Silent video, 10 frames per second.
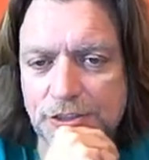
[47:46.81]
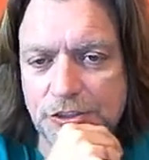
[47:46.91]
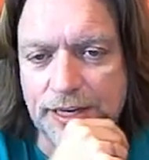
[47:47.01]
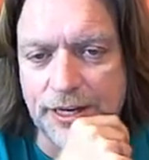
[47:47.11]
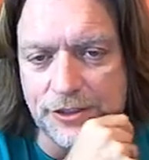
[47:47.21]
in
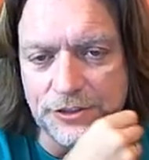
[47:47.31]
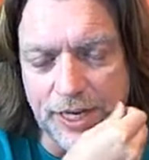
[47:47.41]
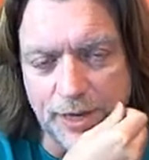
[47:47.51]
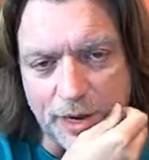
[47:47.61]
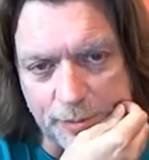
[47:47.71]
San
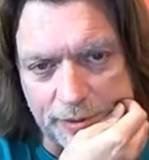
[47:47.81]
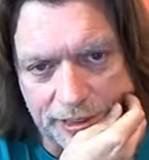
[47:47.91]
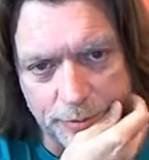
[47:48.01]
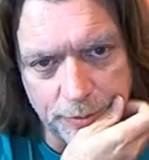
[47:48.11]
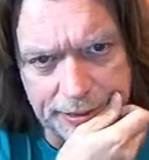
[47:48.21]
Jose might be a
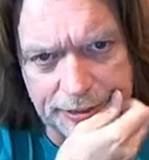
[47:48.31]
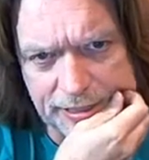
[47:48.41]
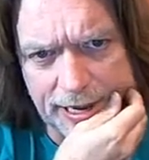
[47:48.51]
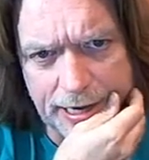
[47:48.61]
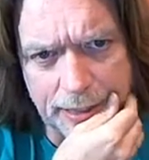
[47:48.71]
good
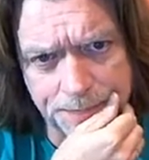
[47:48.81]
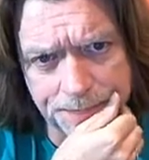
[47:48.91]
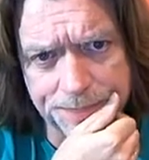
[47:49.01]
place. Yeah.